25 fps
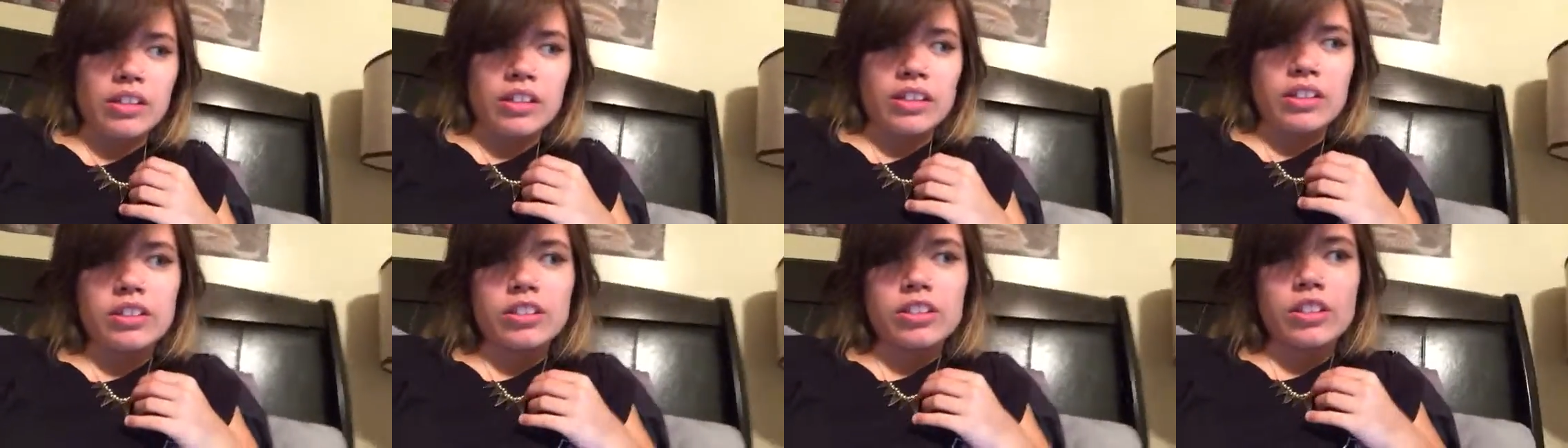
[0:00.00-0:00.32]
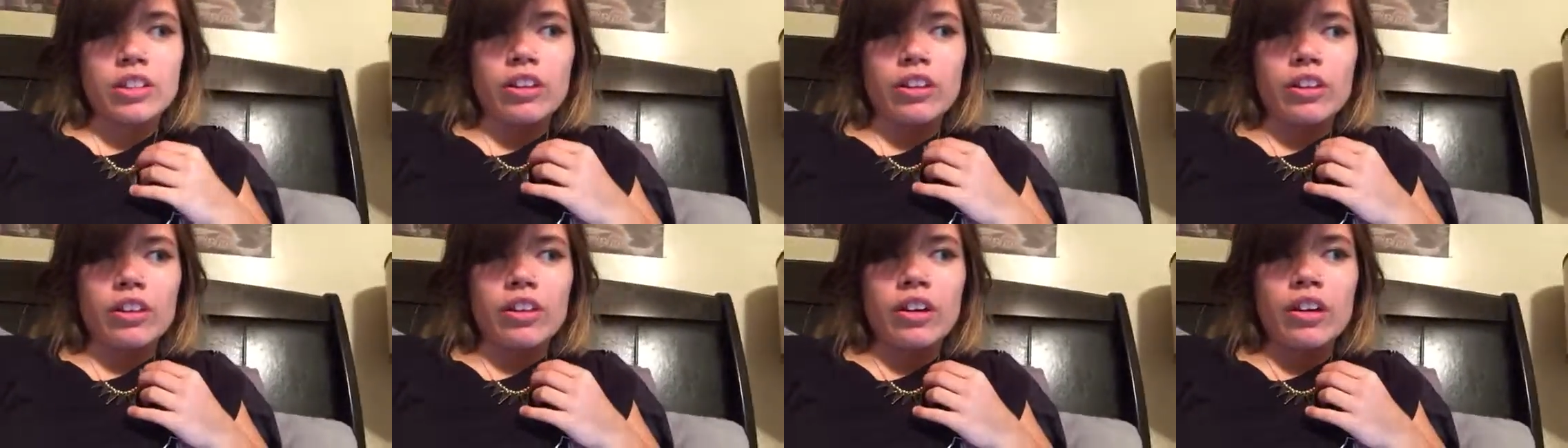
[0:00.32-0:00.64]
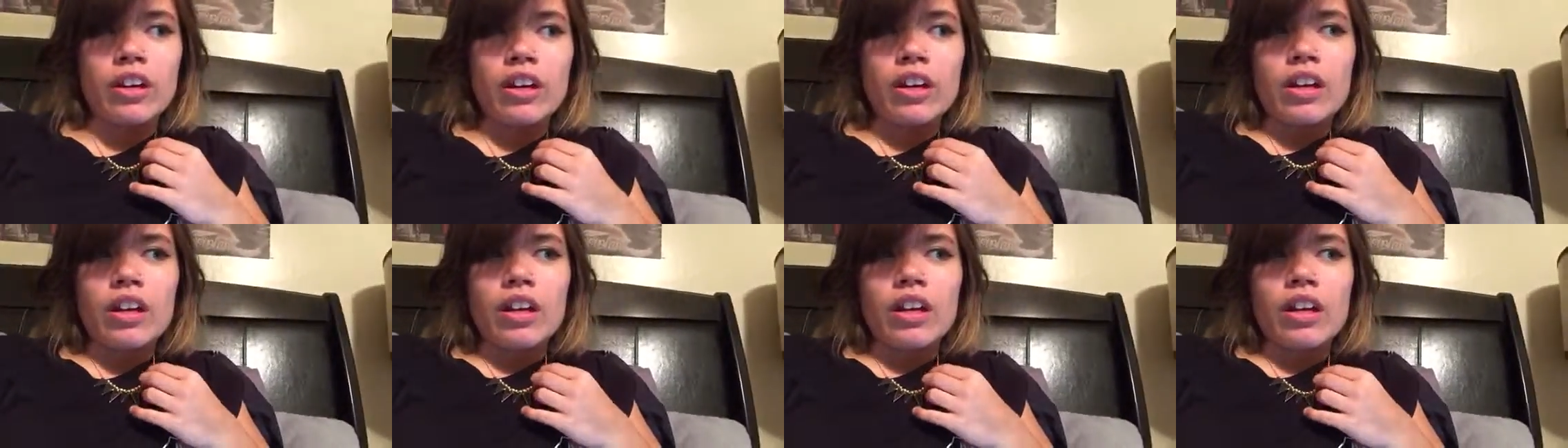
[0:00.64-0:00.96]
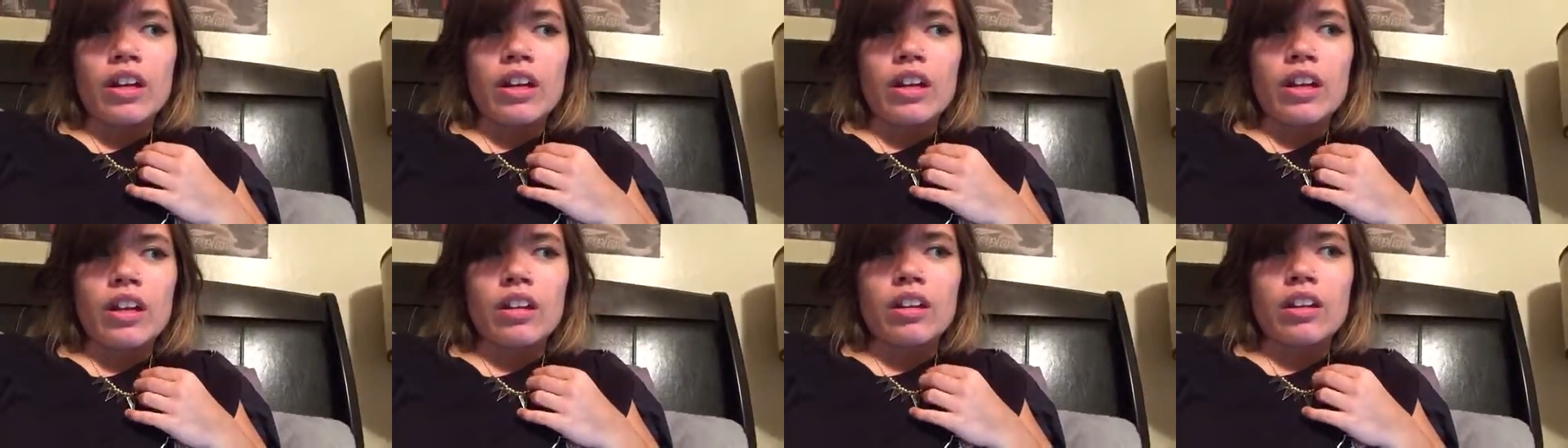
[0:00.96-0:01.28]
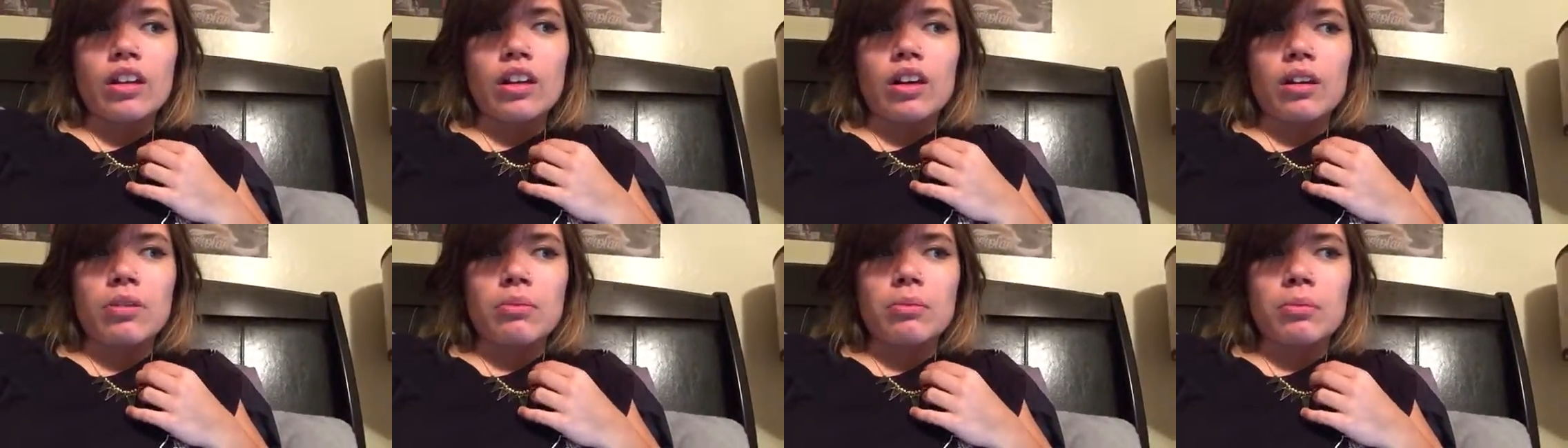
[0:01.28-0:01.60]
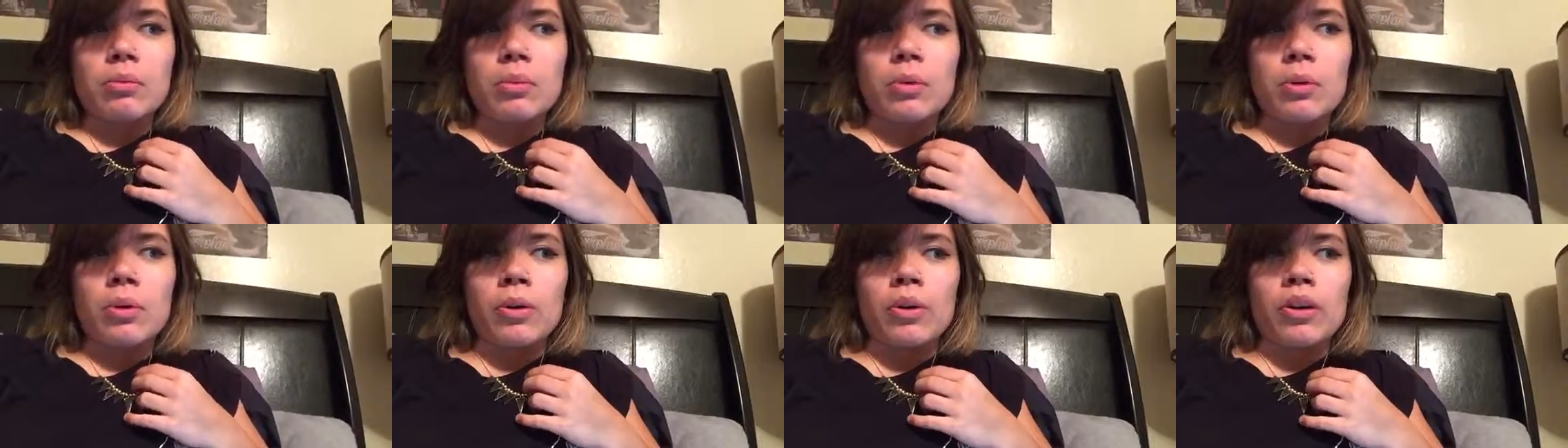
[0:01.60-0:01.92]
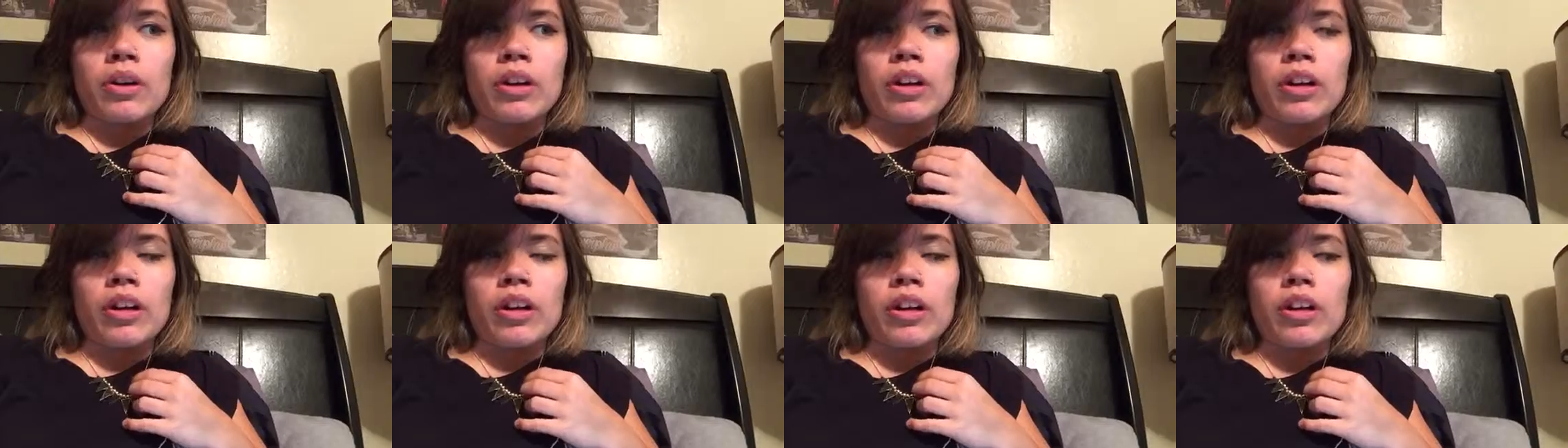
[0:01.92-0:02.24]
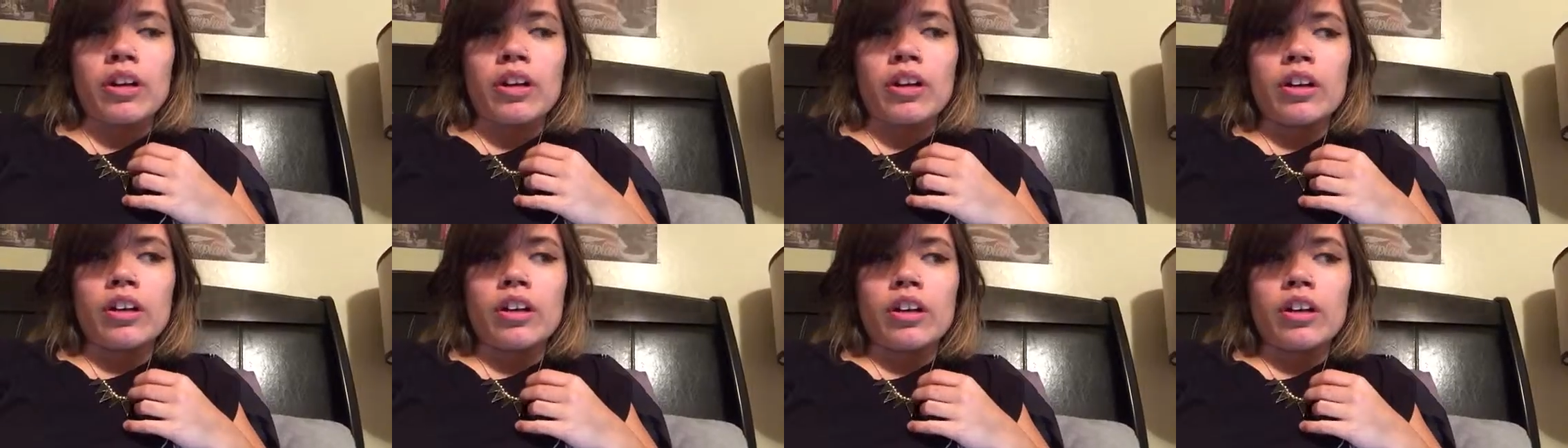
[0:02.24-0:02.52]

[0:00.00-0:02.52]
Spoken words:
easier and a lot more